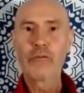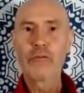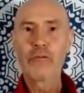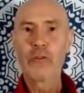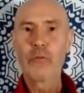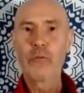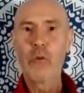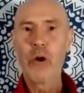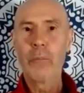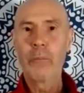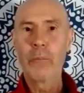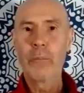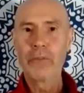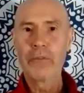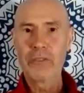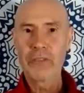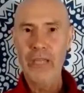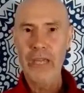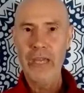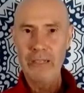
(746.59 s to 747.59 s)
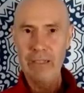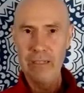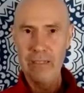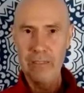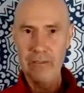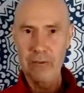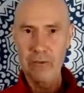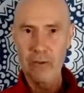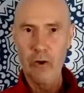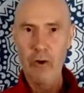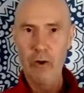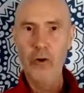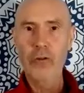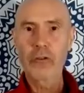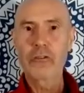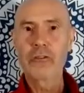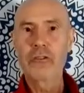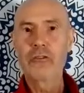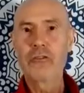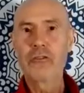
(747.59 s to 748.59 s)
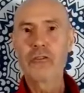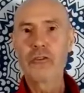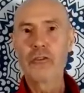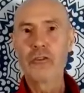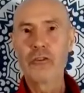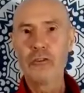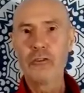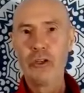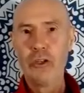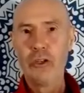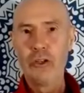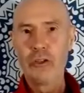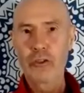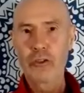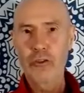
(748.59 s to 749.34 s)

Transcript: of the 1% is oxygen,